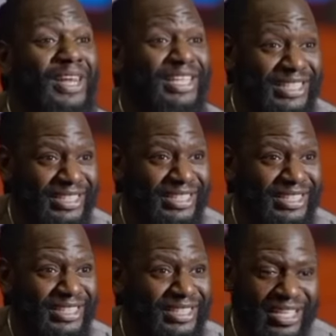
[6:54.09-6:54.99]
lessons.
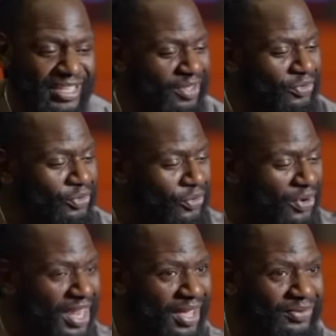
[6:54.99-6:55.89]
Say if you go
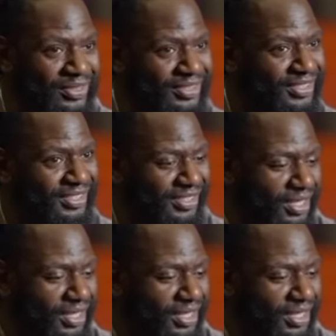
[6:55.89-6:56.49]
left,